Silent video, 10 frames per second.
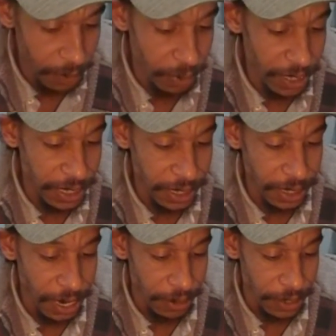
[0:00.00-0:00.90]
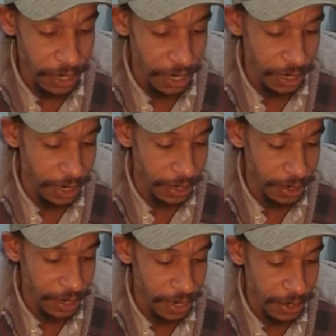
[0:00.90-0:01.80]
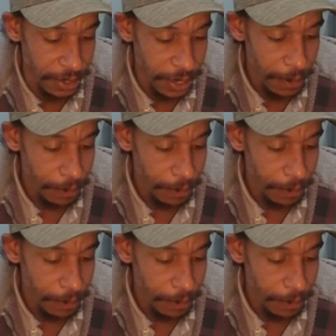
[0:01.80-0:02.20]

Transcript: be $6.99.